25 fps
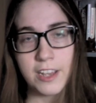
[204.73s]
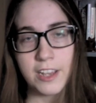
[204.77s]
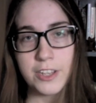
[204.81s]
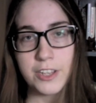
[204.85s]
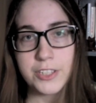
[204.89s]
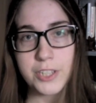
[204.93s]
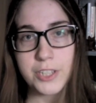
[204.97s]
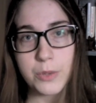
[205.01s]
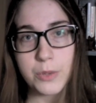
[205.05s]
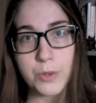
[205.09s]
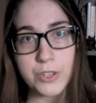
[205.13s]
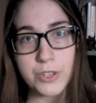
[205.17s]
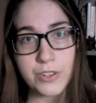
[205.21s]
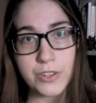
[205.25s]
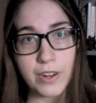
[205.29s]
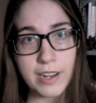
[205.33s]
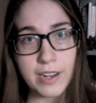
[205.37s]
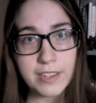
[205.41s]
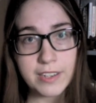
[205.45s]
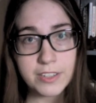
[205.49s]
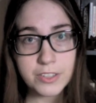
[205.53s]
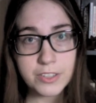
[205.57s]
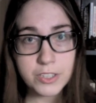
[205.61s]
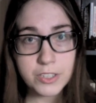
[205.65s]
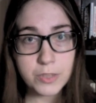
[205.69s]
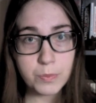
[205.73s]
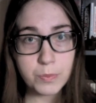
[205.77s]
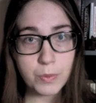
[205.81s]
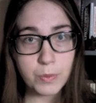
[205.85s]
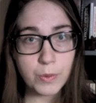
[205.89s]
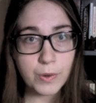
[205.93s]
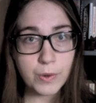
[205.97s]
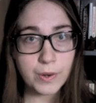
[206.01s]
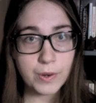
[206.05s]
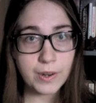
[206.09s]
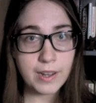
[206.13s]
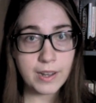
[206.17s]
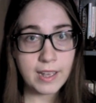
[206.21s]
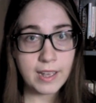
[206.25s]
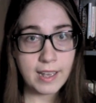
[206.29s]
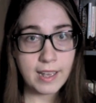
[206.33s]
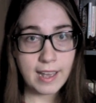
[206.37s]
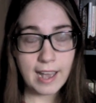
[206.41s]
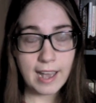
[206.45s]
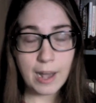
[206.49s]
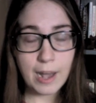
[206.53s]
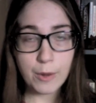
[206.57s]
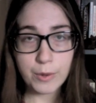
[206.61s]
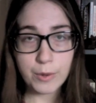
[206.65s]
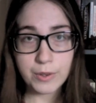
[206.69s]
So we're trying to support
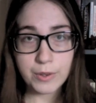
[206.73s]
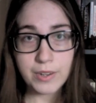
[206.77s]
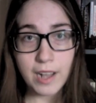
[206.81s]
our